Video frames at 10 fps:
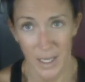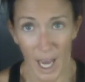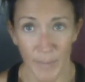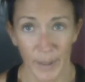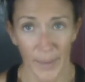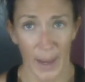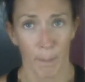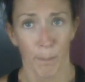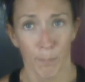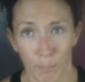I mean like
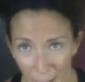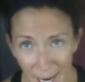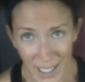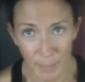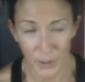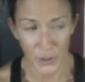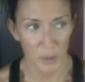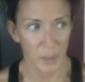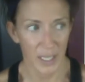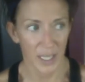
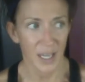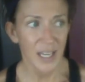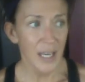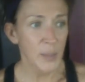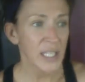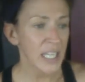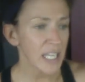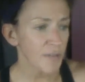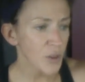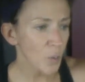bodybuilder big. I mean,
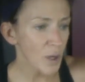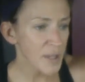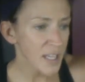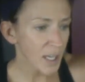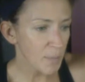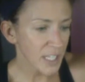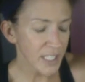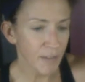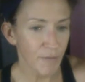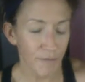even the women that
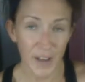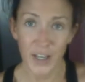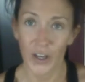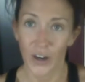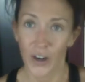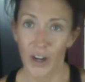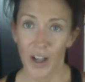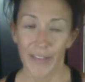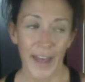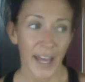compete in figure,
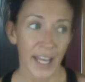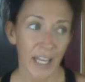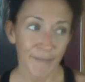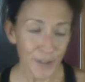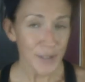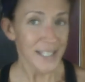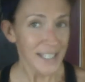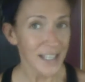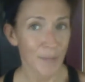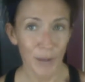they, if you
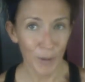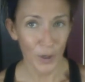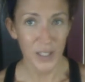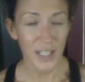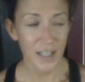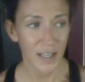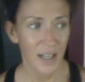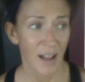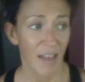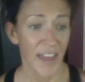see them in person,
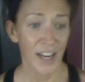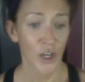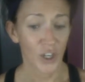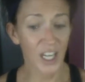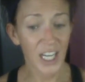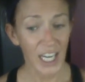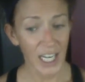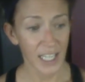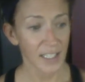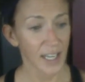they are
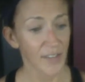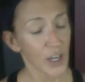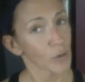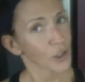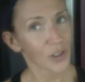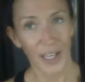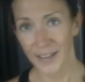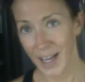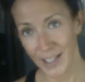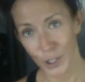cut and they don't look
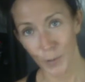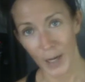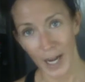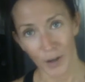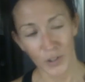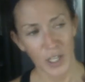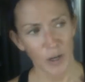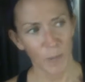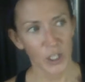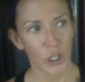like that year round.
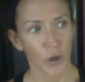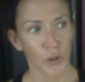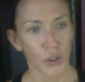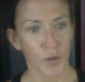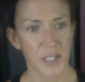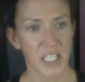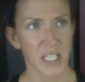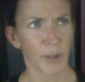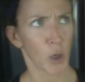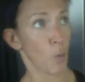But you know, you don't see
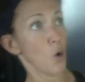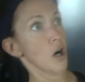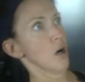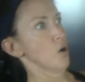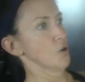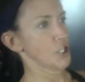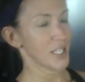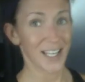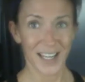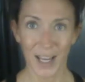them and go, whoa,
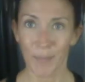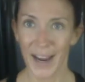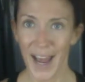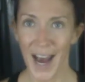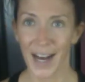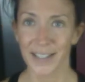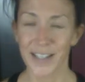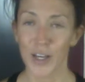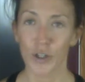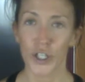she's gonna kick my ass.
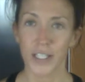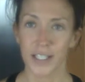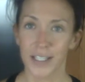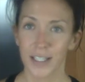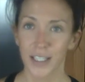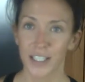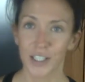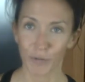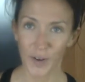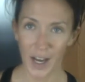They're just
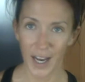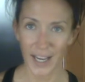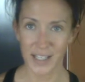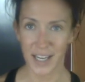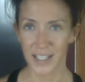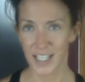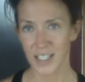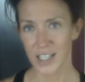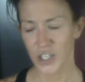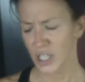defined and
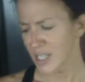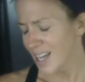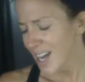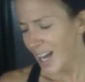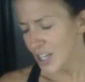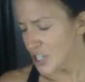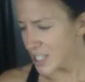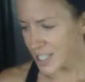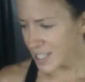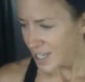conditioned. I
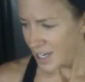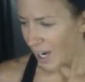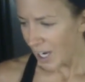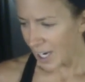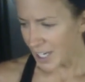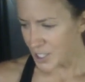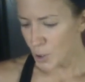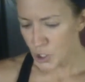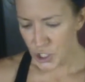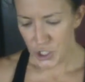just, I,
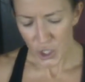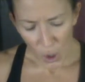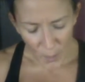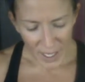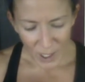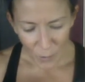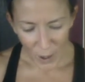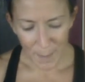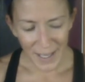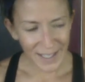I so many
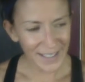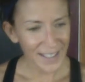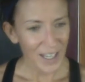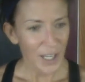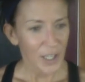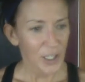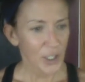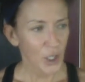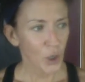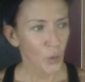women, you
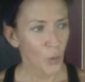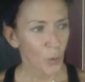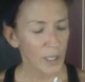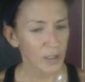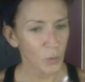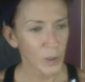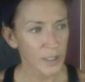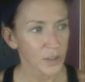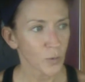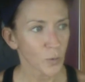know, will
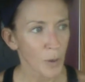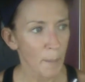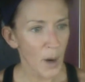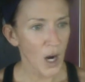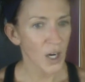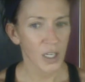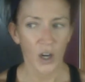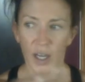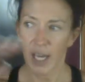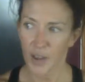will remark
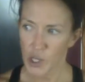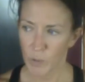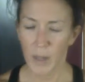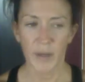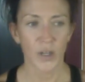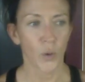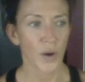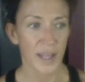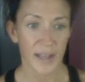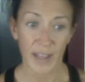on other women
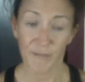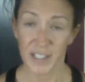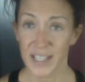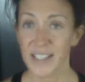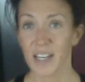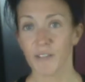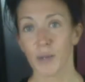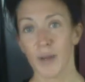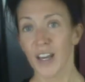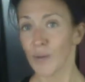or they, they've said stuff to
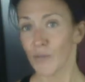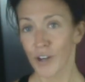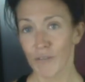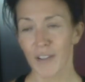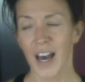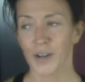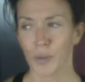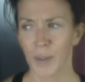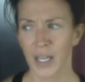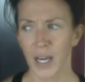me and I'm very
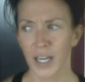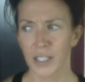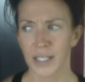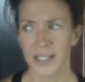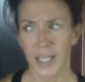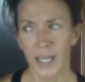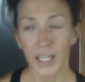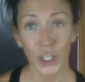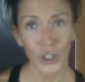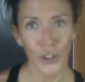flattered, but I, it's
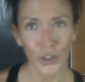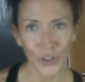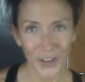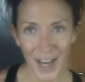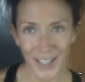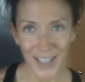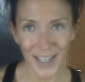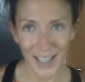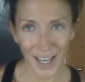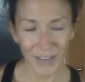like, you're not
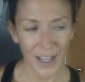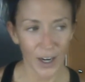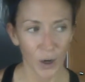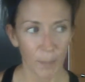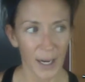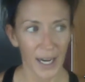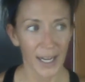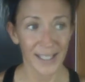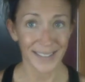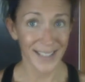gonna get there
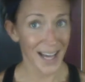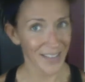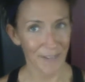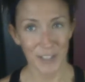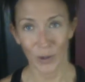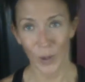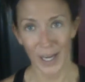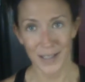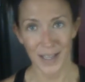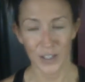by not lifting
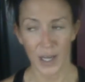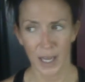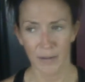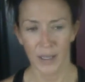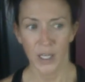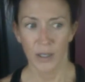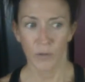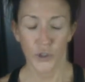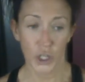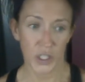weights and, and
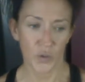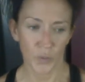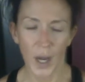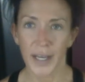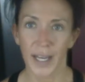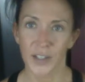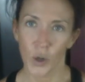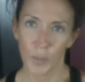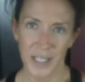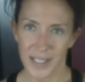just running.
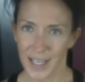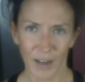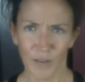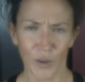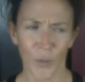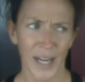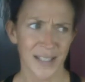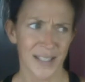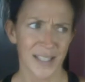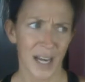Don't be scared of the
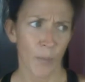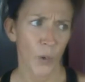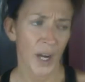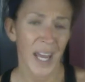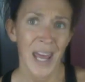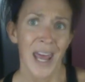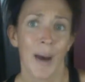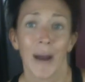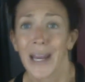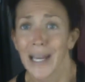weights and stop worrying,
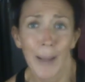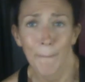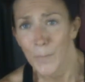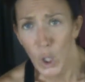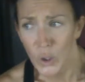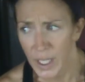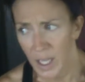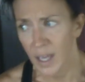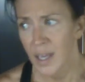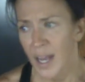am I gonna get
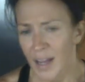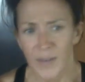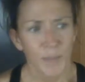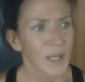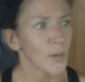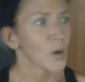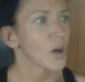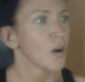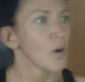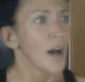bulky? And then people
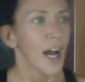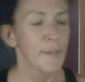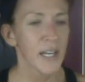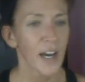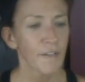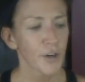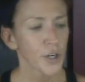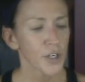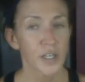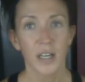go, I mean, I've
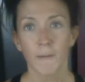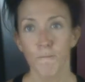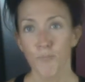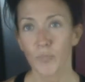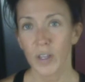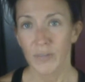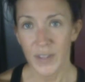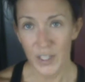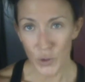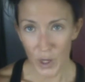heard,
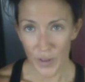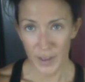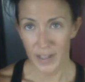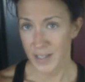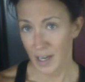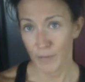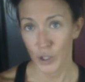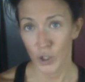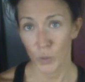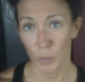these are all the things that I've
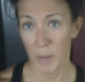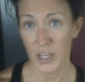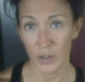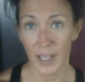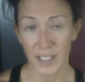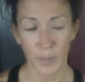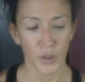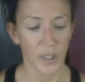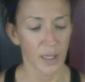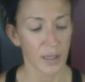heard will make your legs
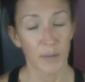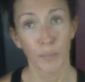bulky.